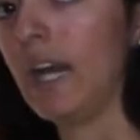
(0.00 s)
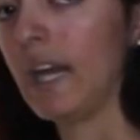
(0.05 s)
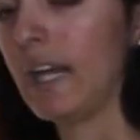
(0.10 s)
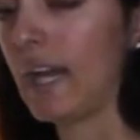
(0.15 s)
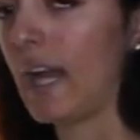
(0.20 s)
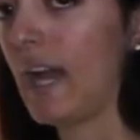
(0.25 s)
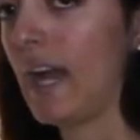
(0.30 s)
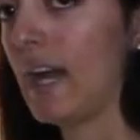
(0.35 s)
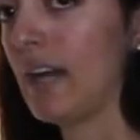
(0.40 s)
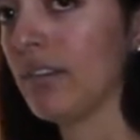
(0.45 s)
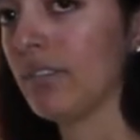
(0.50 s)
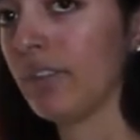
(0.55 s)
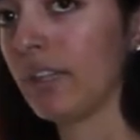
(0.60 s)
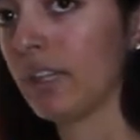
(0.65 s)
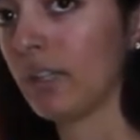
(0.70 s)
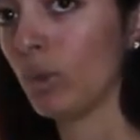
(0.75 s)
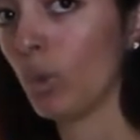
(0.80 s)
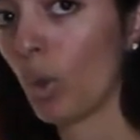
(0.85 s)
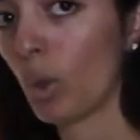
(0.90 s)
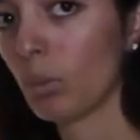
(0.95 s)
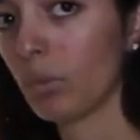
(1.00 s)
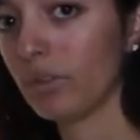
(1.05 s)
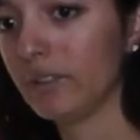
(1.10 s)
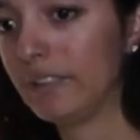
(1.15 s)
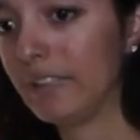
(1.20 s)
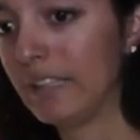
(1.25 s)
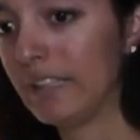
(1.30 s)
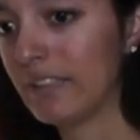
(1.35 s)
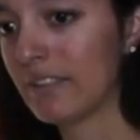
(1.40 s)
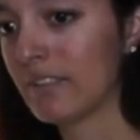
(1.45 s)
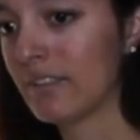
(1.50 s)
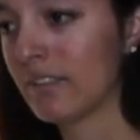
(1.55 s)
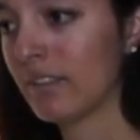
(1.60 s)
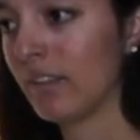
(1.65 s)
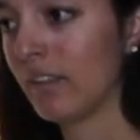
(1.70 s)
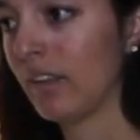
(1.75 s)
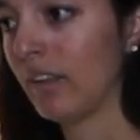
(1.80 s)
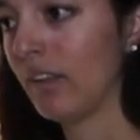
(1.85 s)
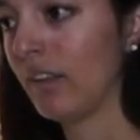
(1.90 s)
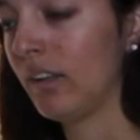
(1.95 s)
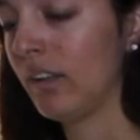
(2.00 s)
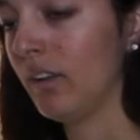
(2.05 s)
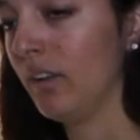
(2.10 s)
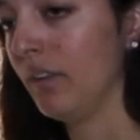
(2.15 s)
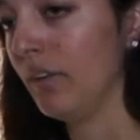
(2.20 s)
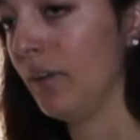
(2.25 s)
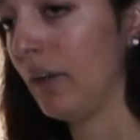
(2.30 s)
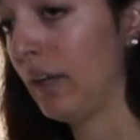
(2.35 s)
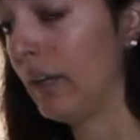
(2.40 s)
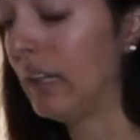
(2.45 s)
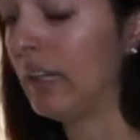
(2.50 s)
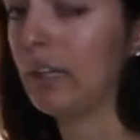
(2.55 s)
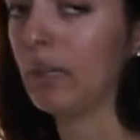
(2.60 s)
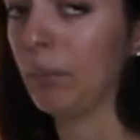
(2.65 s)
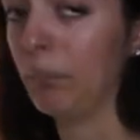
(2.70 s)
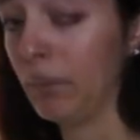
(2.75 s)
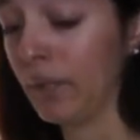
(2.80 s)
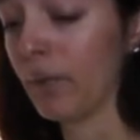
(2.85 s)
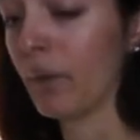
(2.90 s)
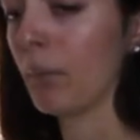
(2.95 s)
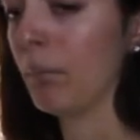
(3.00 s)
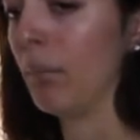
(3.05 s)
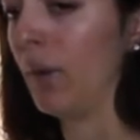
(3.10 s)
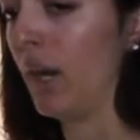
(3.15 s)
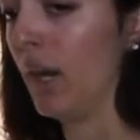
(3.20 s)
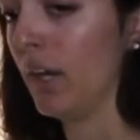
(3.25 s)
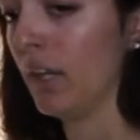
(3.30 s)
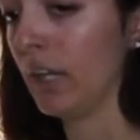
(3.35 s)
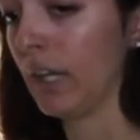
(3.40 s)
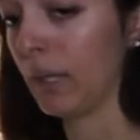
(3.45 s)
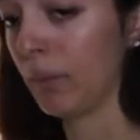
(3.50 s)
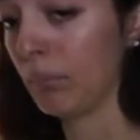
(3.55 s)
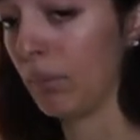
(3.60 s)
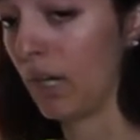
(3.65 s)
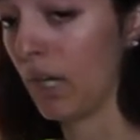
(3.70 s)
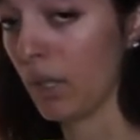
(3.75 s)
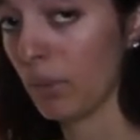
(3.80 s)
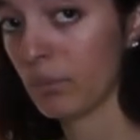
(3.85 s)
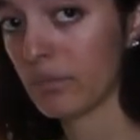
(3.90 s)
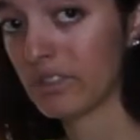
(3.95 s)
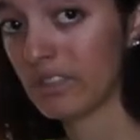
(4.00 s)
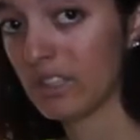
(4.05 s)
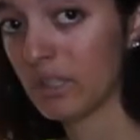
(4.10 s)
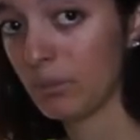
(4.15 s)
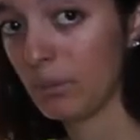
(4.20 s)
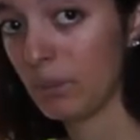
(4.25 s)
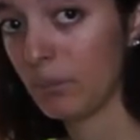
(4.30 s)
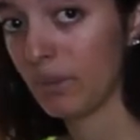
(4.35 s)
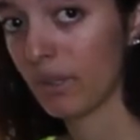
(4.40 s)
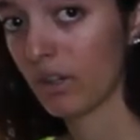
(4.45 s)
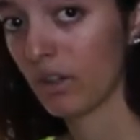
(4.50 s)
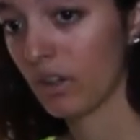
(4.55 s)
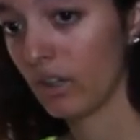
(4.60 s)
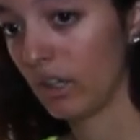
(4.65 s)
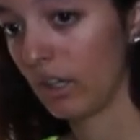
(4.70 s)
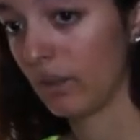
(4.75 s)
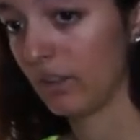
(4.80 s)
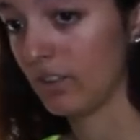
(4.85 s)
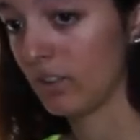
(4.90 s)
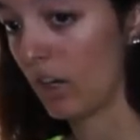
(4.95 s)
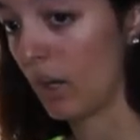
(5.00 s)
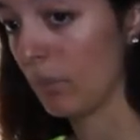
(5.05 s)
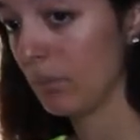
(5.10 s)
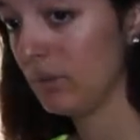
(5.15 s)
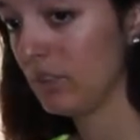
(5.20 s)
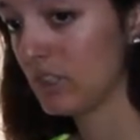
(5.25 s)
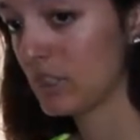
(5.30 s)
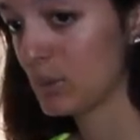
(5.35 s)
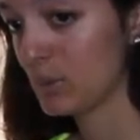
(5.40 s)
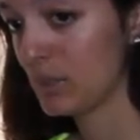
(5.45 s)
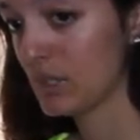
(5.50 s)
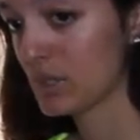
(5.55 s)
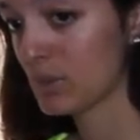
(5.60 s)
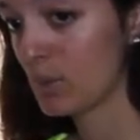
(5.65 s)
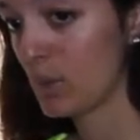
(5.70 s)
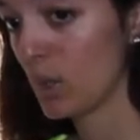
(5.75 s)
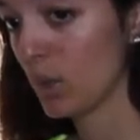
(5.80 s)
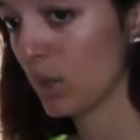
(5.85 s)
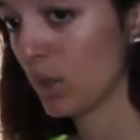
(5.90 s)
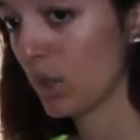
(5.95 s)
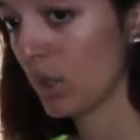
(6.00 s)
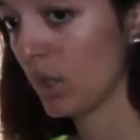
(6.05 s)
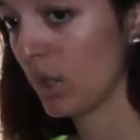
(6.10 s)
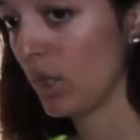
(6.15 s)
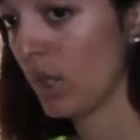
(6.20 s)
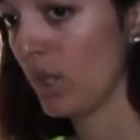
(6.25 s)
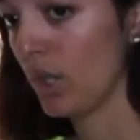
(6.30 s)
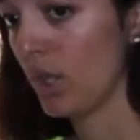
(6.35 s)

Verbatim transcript: and I have like normally it's that I need a bigger bot like bottoms need to be bigger and my top needs to be smaller